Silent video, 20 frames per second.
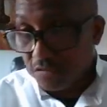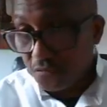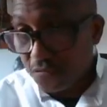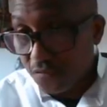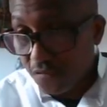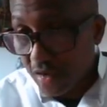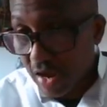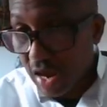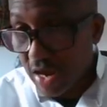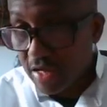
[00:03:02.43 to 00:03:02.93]

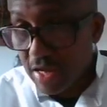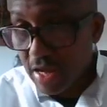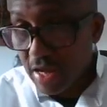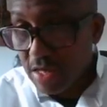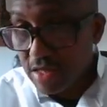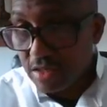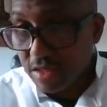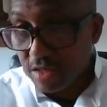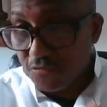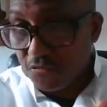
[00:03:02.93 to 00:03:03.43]

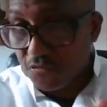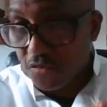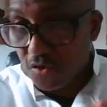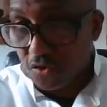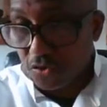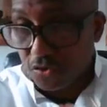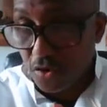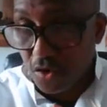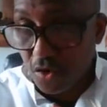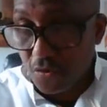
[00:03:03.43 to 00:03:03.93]
Friday, the
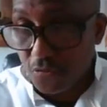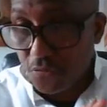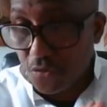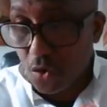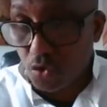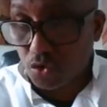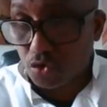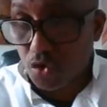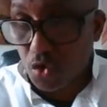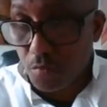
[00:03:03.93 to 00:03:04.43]
4th of
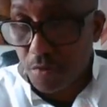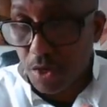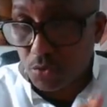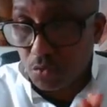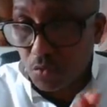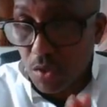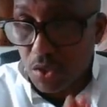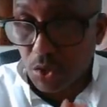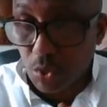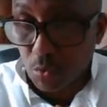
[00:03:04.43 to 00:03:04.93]
October
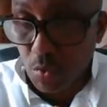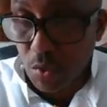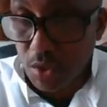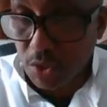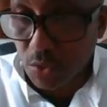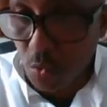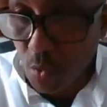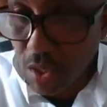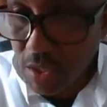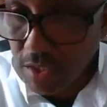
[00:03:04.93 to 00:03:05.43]

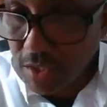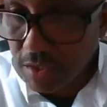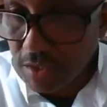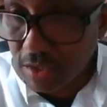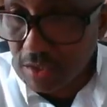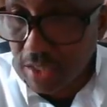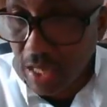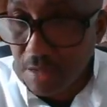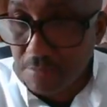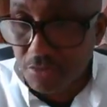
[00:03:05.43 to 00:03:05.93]
2021. The
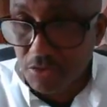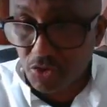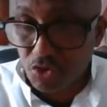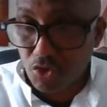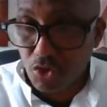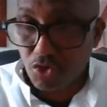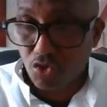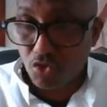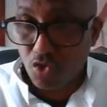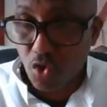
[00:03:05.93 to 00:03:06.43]
time is
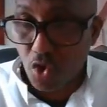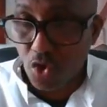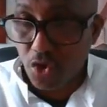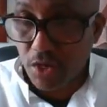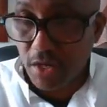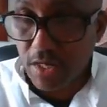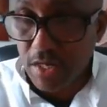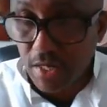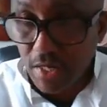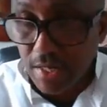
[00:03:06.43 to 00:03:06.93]
just
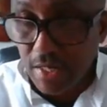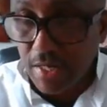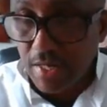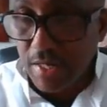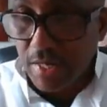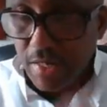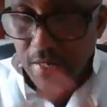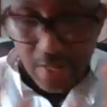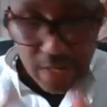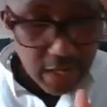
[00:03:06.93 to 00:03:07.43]
gone
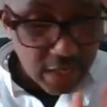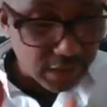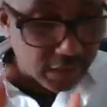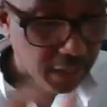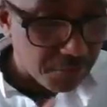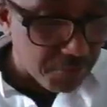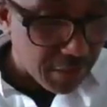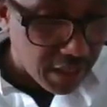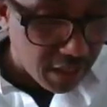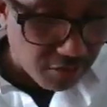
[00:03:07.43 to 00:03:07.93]

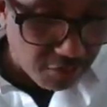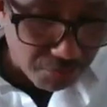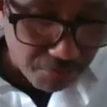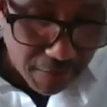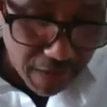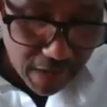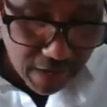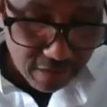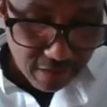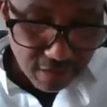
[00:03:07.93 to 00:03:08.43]
18 minutes
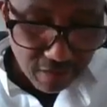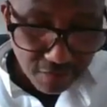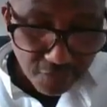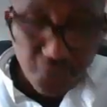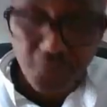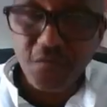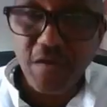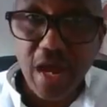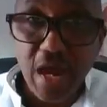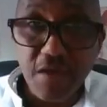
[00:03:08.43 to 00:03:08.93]
past
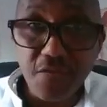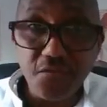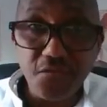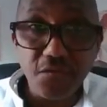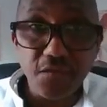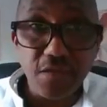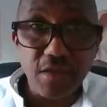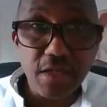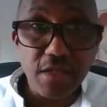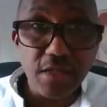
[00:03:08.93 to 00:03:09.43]

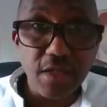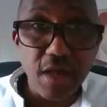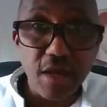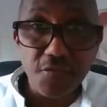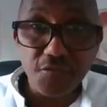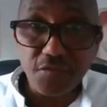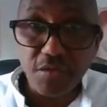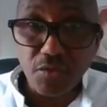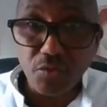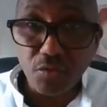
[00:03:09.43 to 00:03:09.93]
5 in the
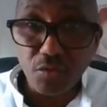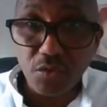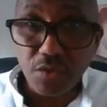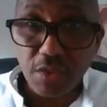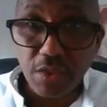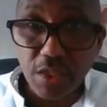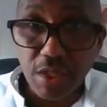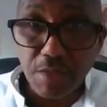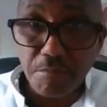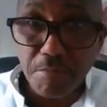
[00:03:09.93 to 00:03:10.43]

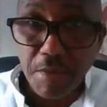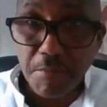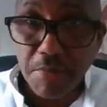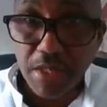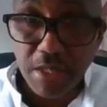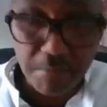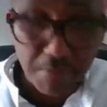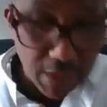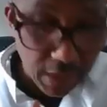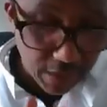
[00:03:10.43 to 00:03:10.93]
afternoon in
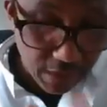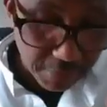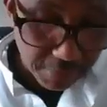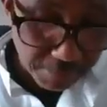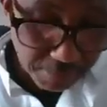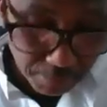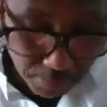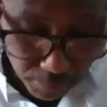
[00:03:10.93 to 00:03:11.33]
Birmingham, England.